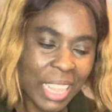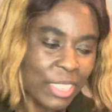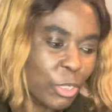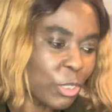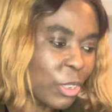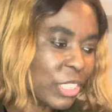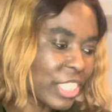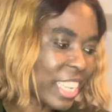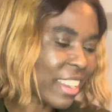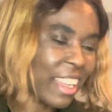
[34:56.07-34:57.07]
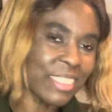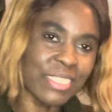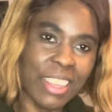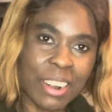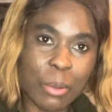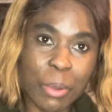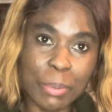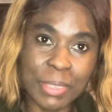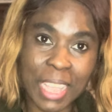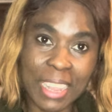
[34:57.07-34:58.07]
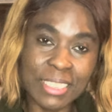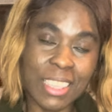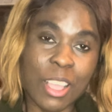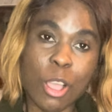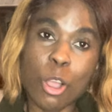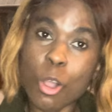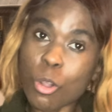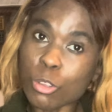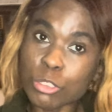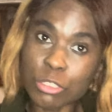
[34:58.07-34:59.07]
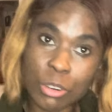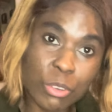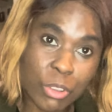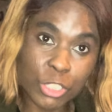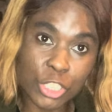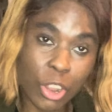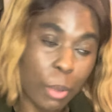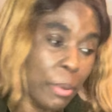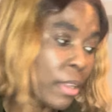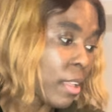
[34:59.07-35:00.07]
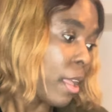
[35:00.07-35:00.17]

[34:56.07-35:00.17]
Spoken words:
So just check out Zara website or go to your local shop.